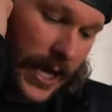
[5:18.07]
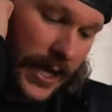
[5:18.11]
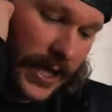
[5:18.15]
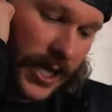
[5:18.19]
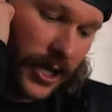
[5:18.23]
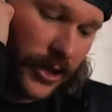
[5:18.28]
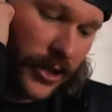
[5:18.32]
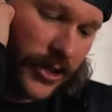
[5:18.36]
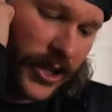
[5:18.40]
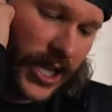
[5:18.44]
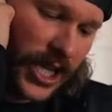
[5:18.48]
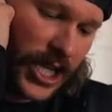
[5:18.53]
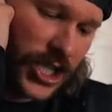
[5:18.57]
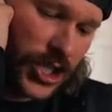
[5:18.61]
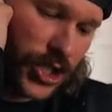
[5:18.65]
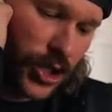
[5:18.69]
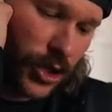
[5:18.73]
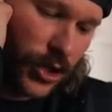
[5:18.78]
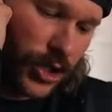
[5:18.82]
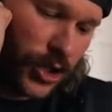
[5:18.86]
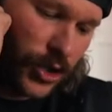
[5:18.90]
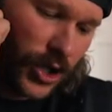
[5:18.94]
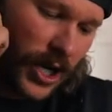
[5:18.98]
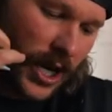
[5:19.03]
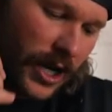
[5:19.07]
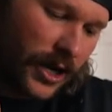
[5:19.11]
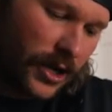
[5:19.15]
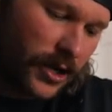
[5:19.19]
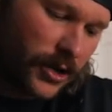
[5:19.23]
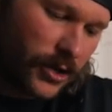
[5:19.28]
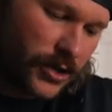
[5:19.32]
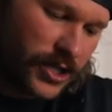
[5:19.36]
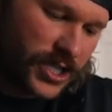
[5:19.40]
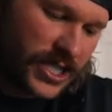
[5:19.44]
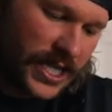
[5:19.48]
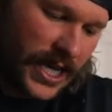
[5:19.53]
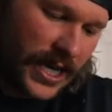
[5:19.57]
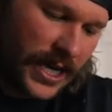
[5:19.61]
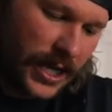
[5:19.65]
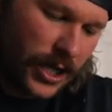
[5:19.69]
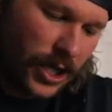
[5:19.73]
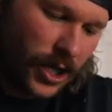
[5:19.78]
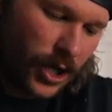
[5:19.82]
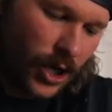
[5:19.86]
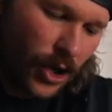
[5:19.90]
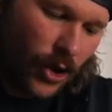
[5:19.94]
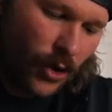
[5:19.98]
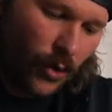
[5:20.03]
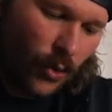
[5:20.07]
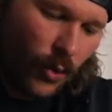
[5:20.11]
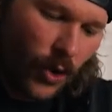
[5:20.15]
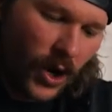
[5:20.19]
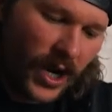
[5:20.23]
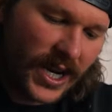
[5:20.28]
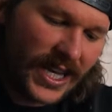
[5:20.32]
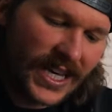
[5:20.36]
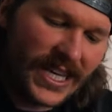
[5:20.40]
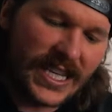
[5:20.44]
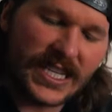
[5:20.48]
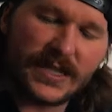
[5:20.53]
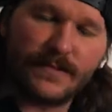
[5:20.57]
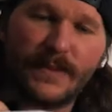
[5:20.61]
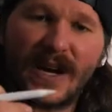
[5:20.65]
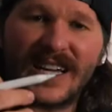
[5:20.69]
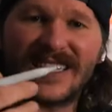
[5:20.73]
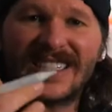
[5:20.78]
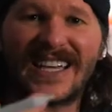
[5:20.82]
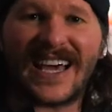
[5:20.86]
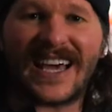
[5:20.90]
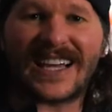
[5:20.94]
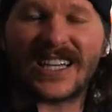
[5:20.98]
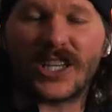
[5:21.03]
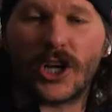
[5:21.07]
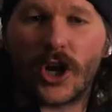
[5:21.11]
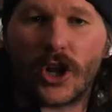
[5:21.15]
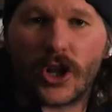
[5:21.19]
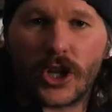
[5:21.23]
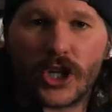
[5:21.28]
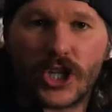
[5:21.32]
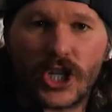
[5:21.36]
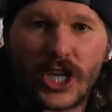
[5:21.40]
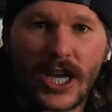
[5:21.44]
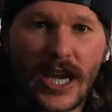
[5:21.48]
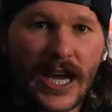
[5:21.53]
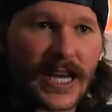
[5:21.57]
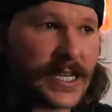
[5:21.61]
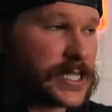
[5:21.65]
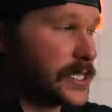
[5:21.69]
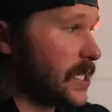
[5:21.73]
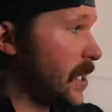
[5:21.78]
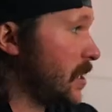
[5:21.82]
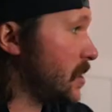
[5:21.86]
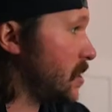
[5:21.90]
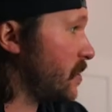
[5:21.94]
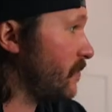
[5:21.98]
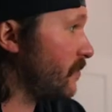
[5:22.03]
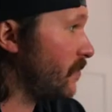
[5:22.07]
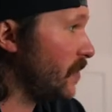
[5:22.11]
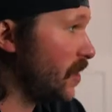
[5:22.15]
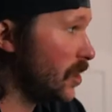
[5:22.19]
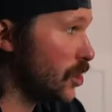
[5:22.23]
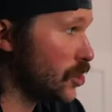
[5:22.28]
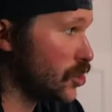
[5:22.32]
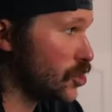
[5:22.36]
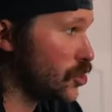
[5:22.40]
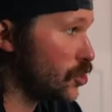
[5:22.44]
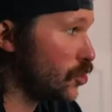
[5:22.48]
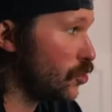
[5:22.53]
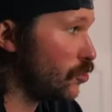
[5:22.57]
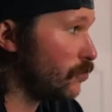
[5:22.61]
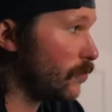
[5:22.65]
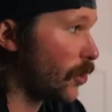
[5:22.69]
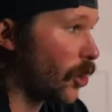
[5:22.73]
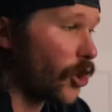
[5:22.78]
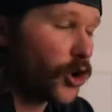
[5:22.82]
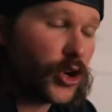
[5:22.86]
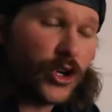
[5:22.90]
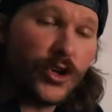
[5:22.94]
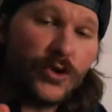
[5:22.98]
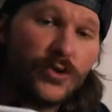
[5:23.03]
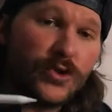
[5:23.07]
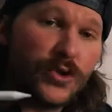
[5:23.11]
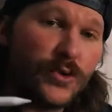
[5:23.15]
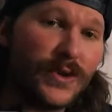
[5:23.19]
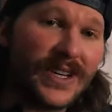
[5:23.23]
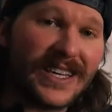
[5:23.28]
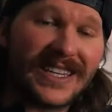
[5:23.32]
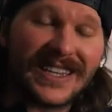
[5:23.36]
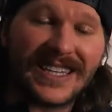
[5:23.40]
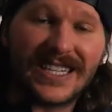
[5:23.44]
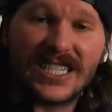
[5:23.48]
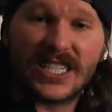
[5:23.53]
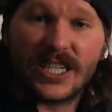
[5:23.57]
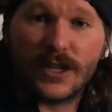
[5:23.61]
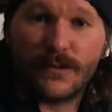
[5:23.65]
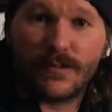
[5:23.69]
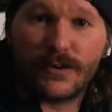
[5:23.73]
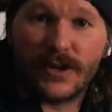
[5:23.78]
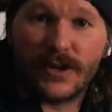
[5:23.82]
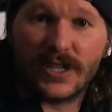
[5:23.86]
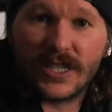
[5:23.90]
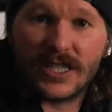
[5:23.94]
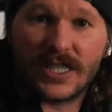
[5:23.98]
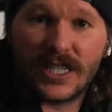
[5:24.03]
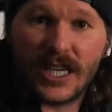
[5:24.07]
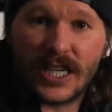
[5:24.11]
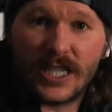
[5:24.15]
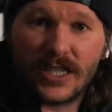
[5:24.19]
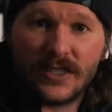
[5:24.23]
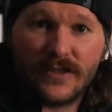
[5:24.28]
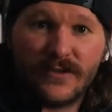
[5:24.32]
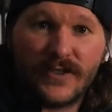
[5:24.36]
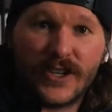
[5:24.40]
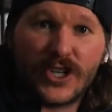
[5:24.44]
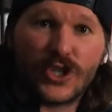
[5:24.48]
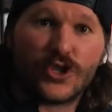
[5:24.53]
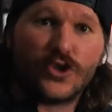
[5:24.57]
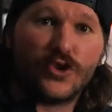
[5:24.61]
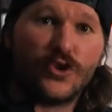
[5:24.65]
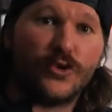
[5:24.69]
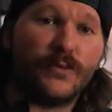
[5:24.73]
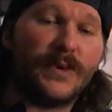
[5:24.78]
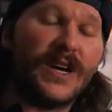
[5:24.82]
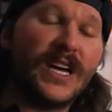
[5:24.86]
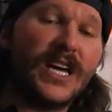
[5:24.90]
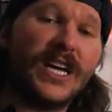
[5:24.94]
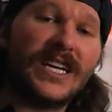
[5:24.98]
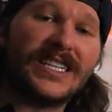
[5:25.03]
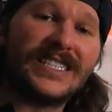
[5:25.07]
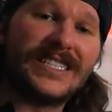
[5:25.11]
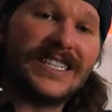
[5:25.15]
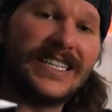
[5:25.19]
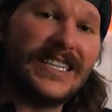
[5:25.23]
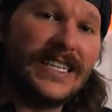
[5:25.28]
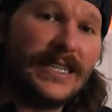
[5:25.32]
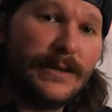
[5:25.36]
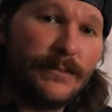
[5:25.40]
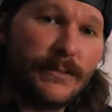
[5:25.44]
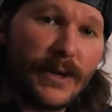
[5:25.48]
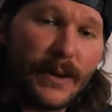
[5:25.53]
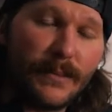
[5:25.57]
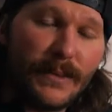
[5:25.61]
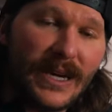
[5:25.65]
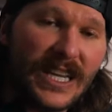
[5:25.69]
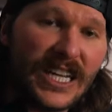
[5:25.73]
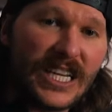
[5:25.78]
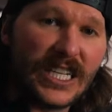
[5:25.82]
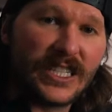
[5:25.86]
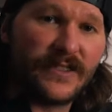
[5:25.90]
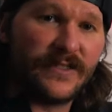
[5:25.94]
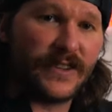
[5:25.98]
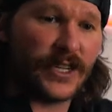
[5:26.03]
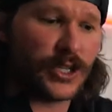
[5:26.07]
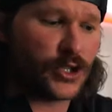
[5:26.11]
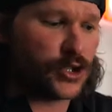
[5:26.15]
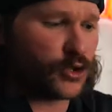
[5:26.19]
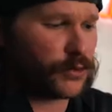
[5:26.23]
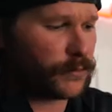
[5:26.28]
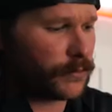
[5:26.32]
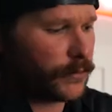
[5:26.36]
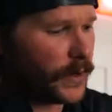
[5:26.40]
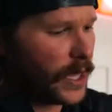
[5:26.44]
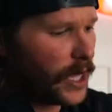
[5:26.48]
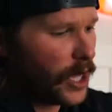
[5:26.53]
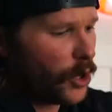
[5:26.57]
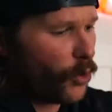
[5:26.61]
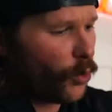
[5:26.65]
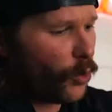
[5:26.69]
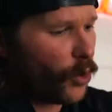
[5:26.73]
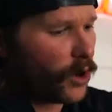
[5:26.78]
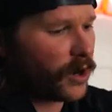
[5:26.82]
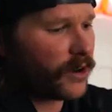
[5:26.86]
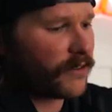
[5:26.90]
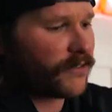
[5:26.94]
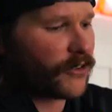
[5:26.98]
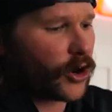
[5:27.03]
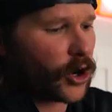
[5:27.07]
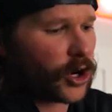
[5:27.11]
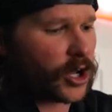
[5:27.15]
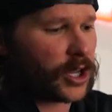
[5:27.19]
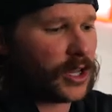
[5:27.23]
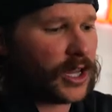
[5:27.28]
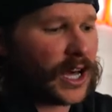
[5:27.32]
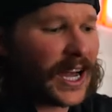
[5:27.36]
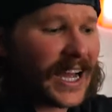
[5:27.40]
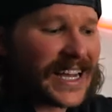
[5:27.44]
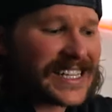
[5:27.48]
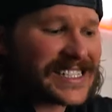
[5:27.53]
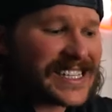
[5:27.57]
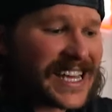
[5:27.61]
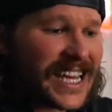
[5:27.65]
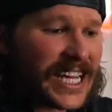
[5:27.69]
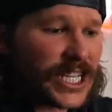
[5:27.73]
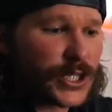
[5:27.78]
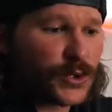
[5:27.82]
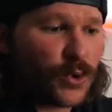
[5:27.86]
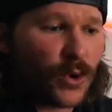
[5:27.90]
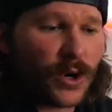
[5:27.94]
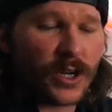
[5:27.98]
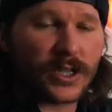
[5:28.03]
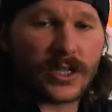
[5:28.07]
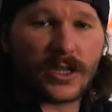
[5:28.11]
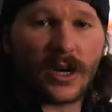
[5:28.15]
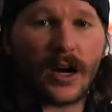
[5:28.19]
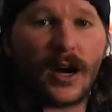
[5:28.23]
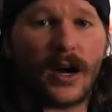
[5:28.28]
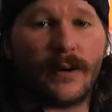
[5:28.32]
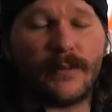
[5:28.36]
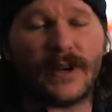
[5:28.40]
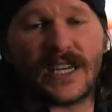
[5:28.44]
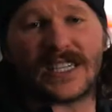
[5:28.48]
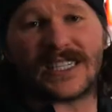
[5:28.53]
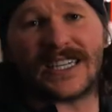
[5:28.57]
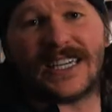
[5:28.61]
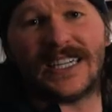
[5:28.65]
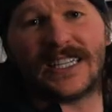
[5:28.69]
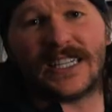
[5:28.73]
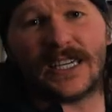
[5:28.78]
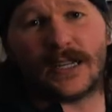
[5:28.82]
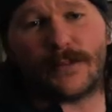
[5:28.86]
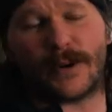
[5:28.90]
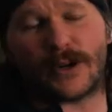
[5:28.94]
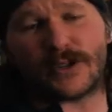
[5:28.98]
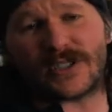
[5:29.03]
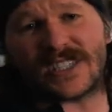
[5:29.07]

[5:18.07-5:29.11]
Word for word: The other thing is though you got to understand what is my technology assets? Via Zoom, are you doing listing presentations via Zoom? Team meetings via Zoom? One of our clients, Antoine Thomas, he did about